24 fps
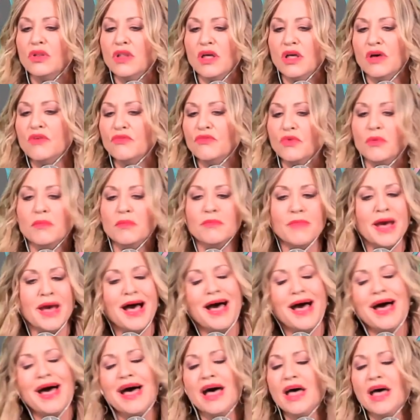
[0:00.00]
love
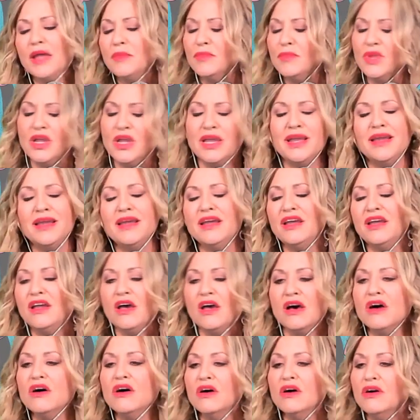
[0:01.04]
remind me
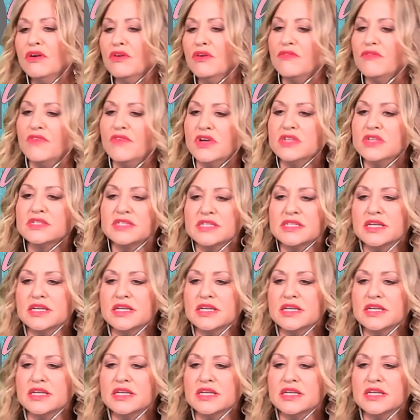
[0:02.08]
of us.